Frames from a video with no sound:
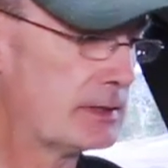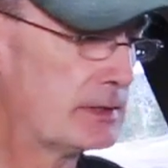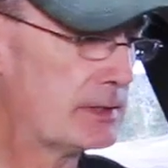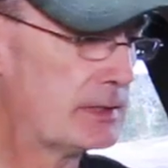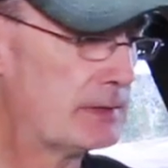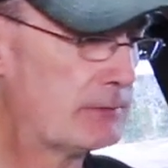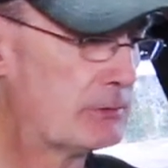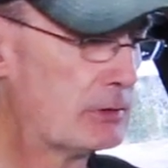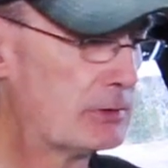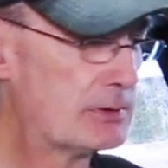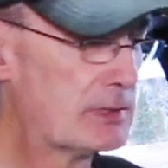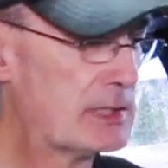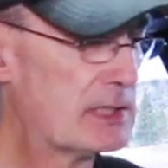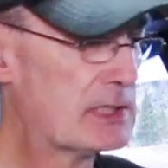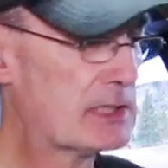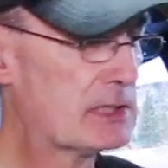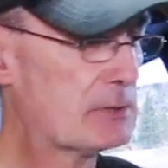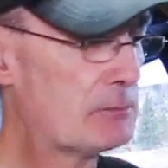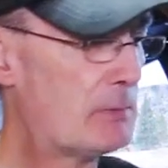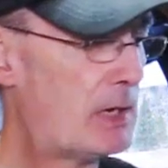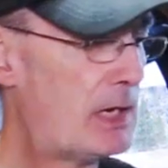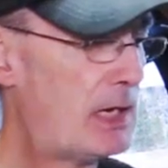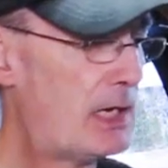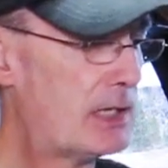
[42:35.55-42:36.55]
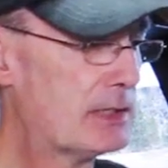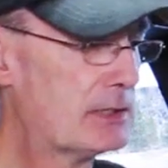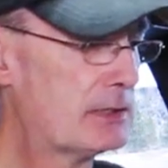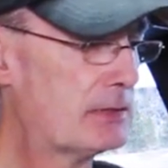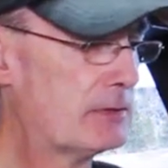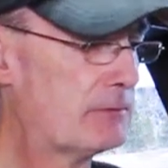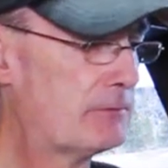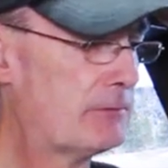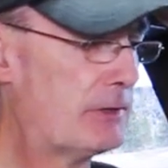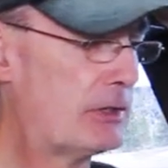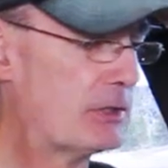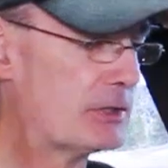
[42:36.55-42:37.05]
They've got this smart
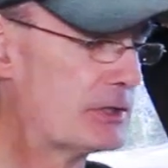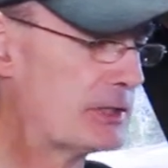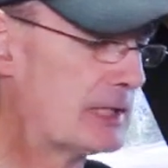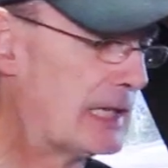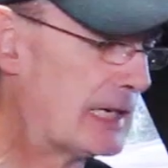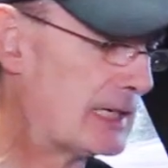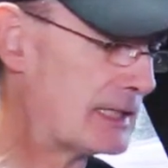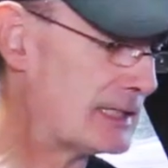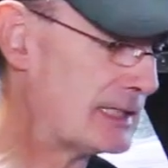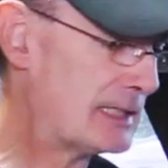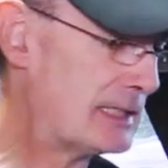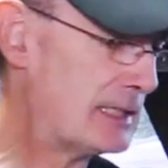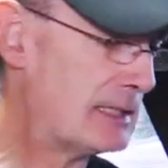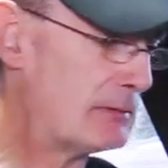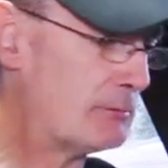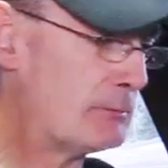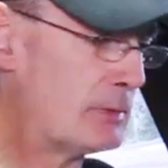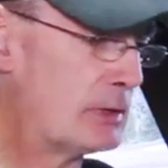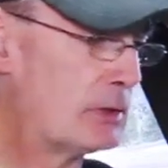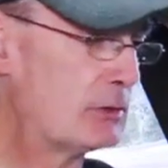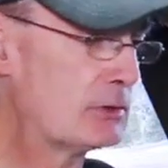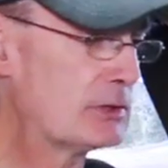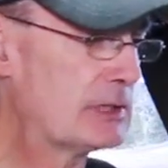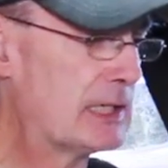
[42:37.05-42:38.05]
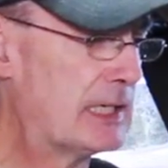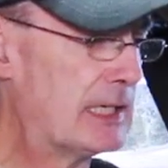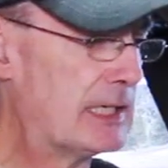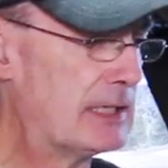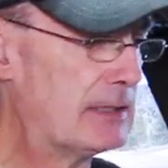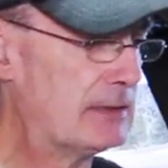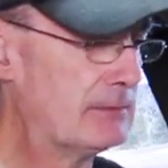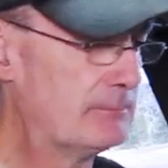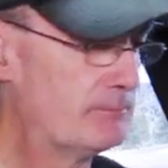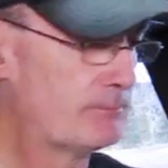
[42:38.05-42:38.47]
functionality built in.